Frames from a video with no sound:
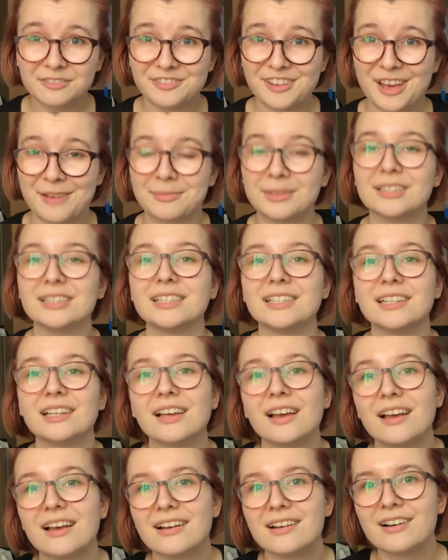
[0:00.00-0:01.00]
family
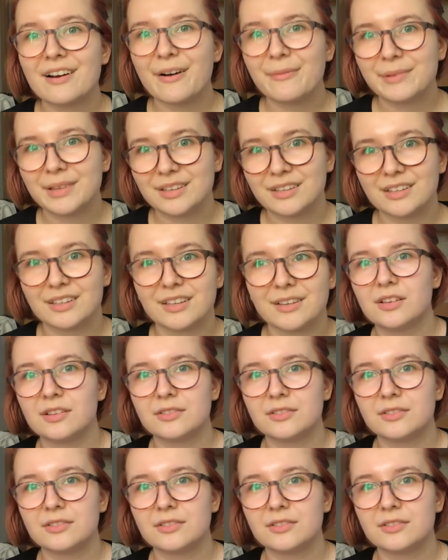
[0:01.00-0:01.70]
coming